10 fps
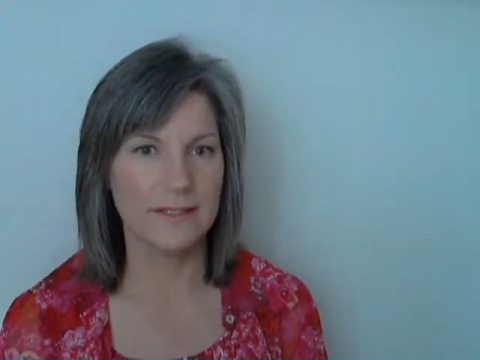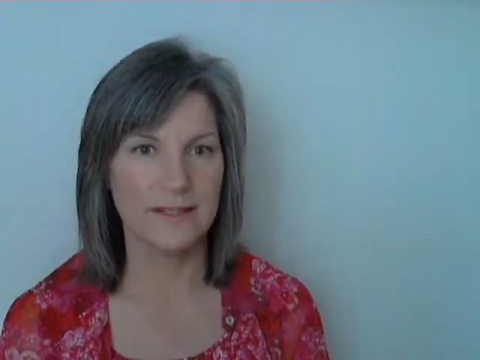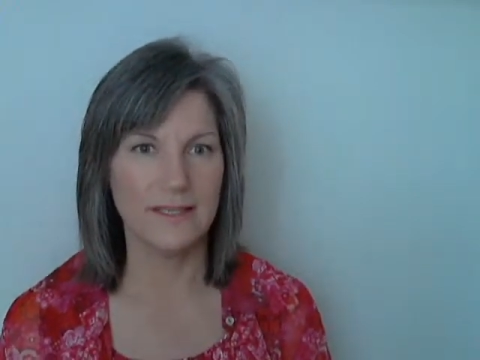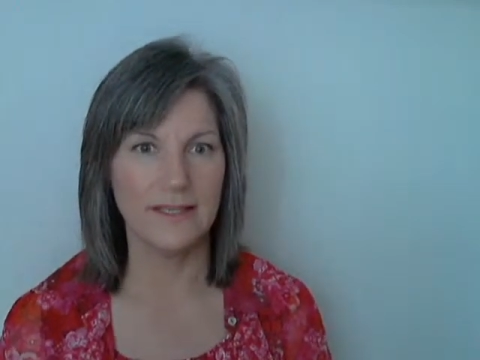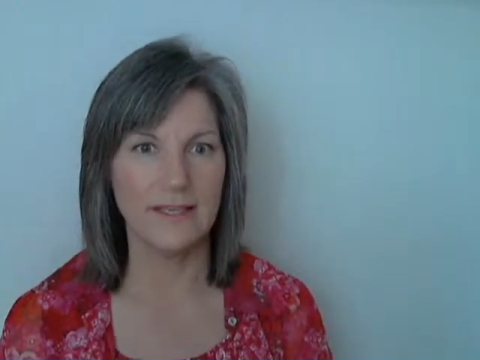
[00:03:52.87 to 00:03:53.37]

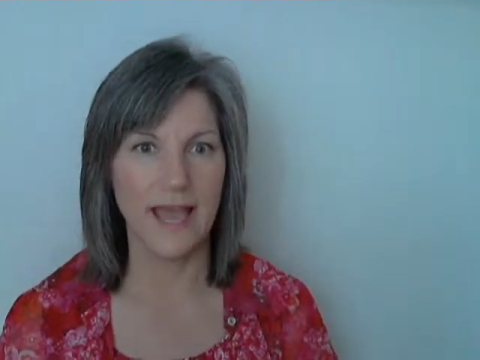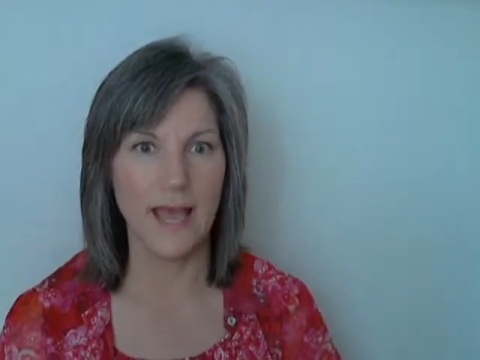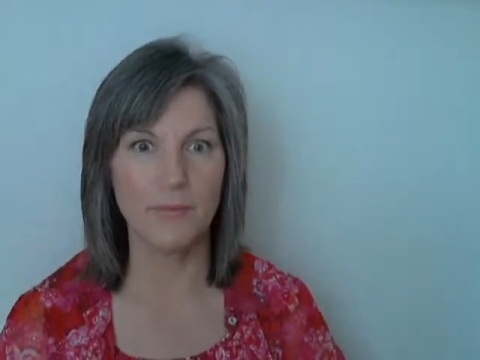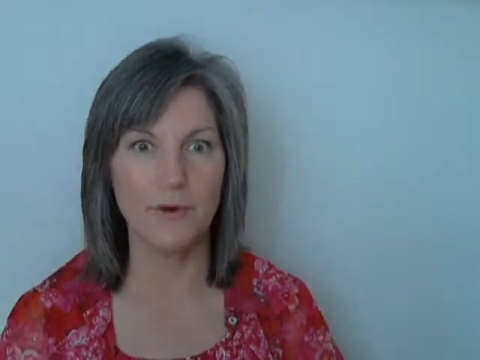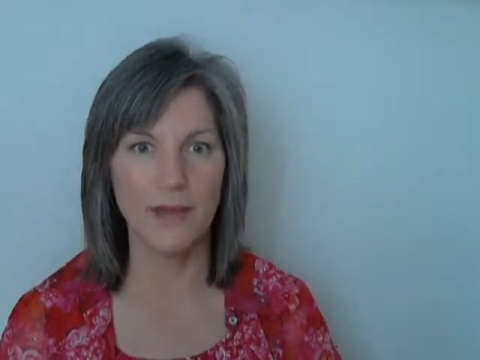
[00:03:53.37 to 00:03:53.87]
the
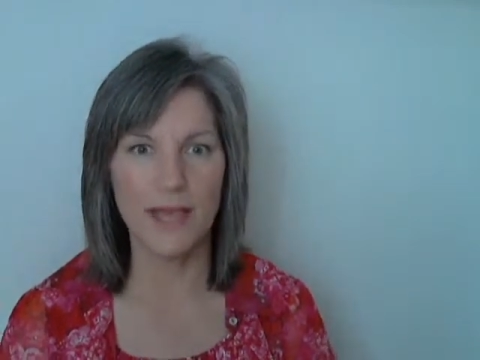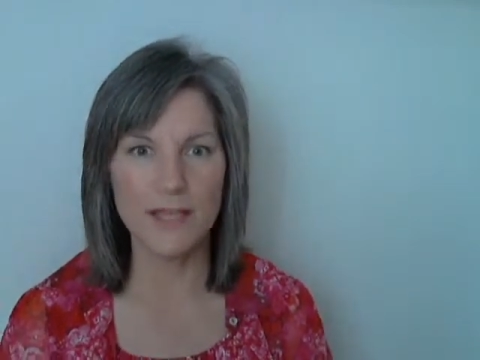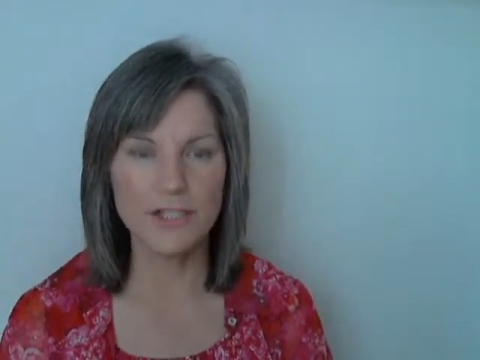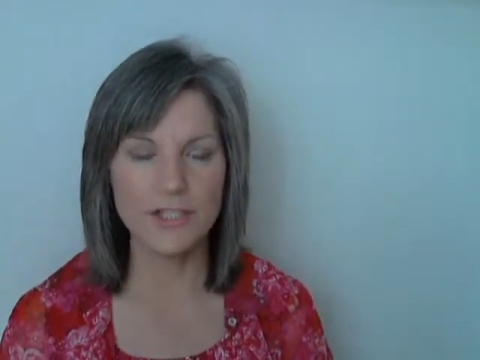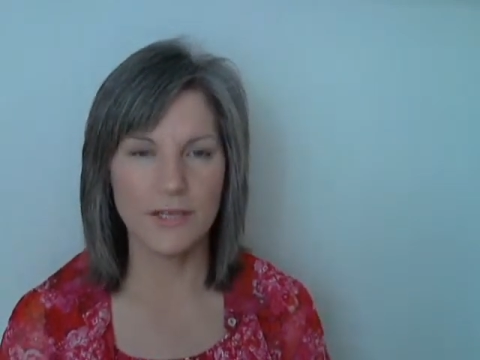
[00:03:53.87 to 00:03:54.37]

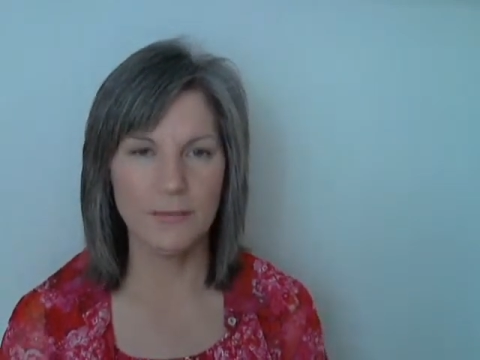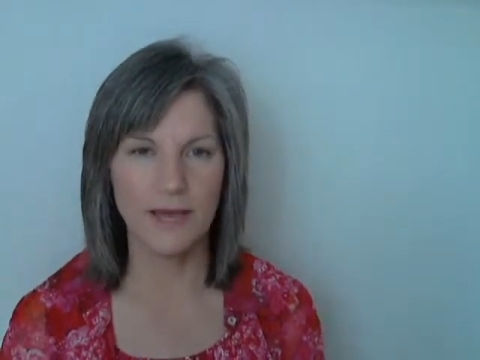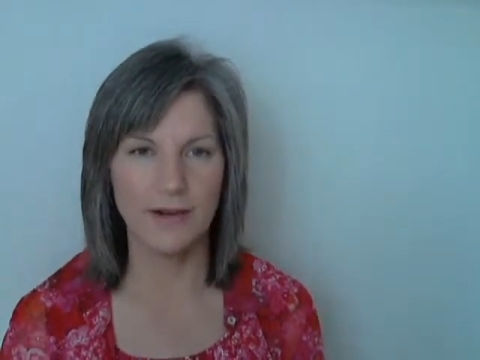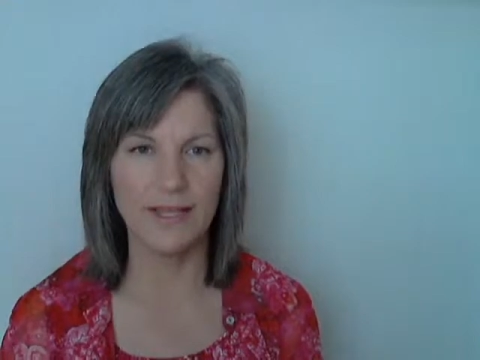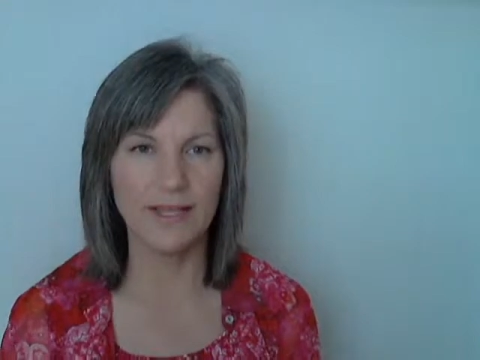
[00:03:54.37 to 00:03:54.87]
apprehension
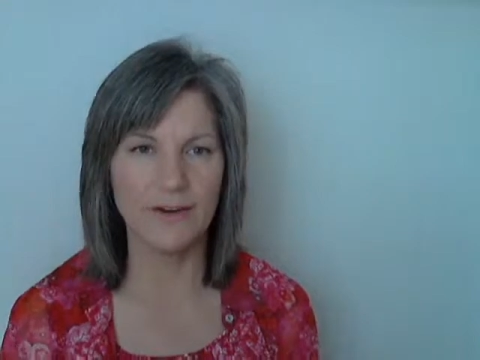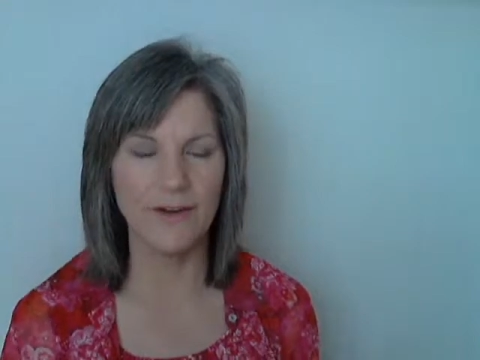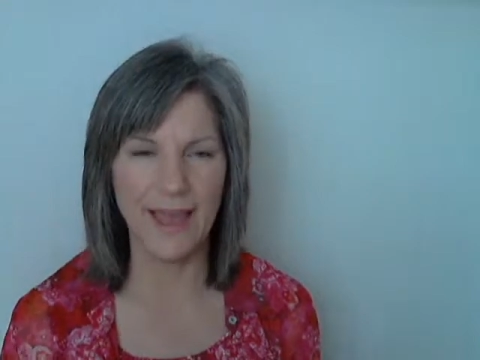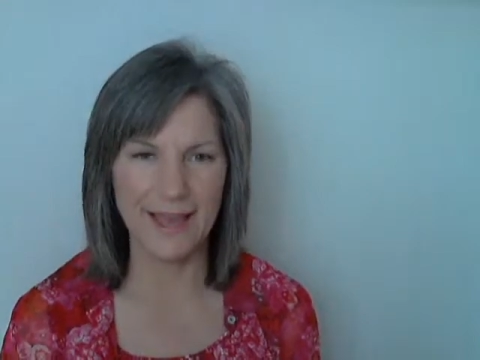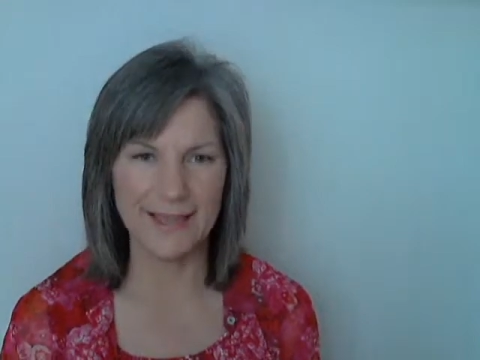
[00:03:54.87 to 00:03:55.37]
about
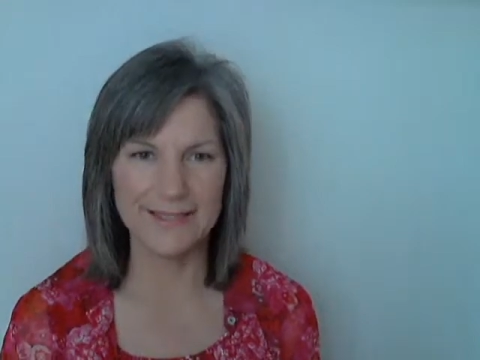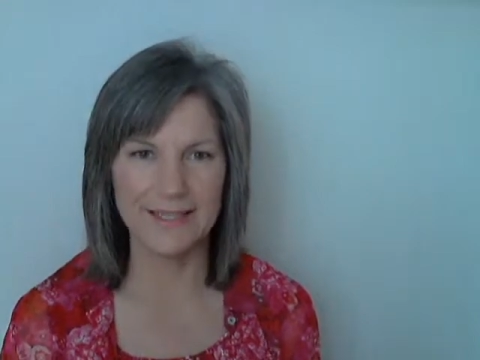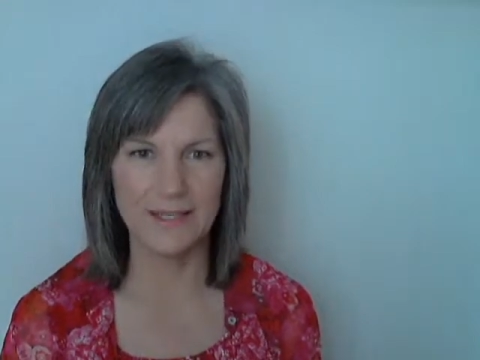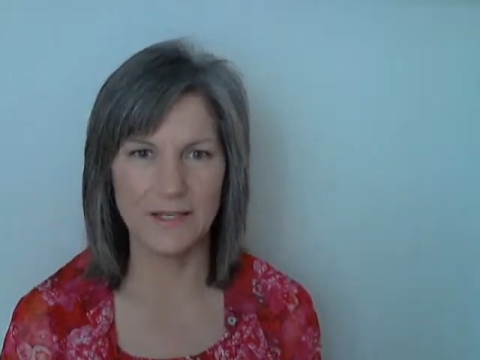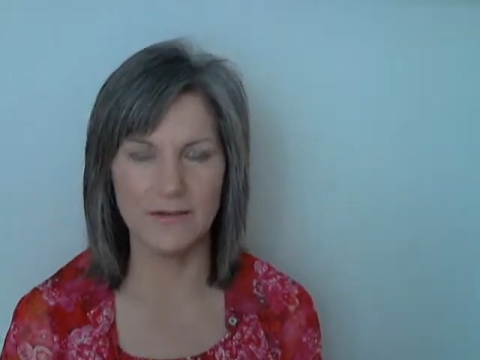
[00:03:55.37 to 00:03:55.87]

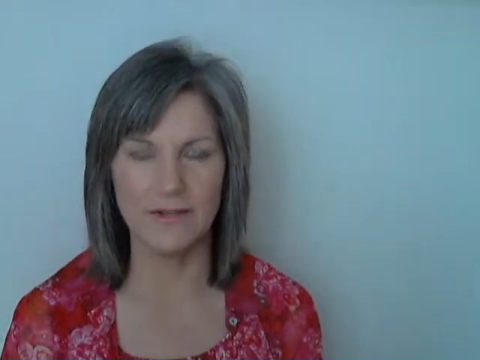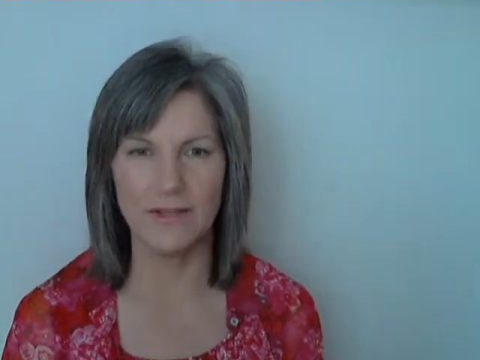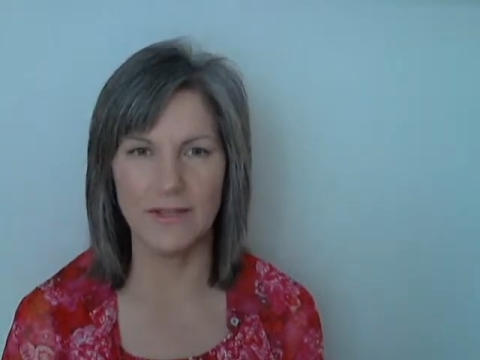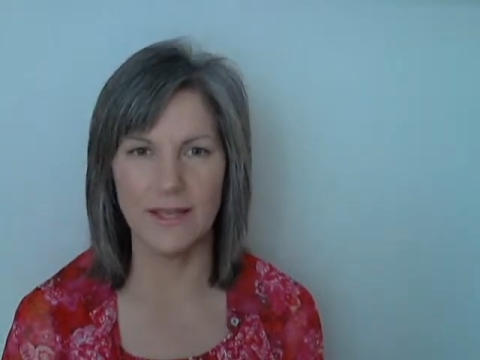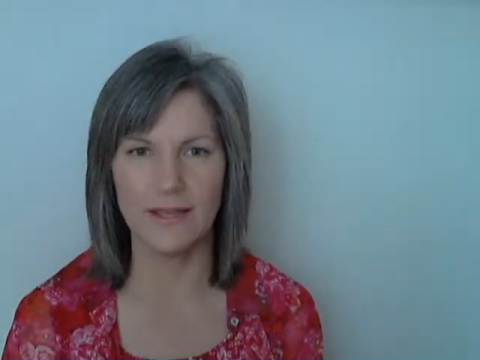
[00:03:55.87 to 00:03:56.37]
interacting
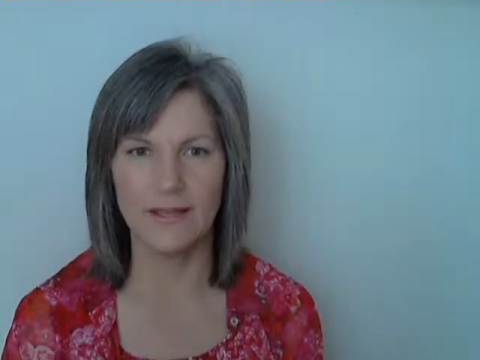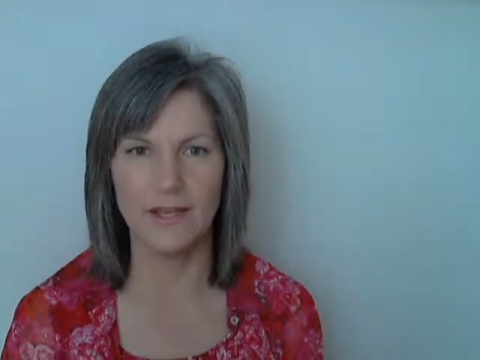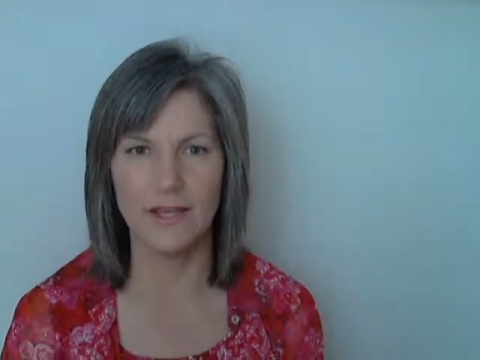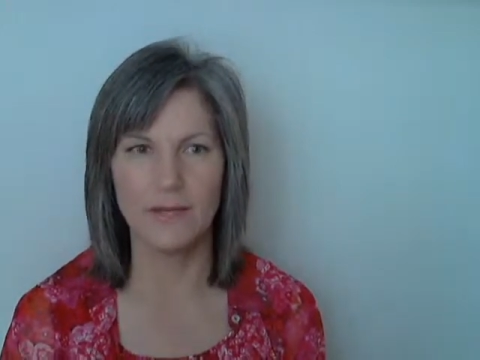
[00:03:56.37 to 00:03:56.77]
and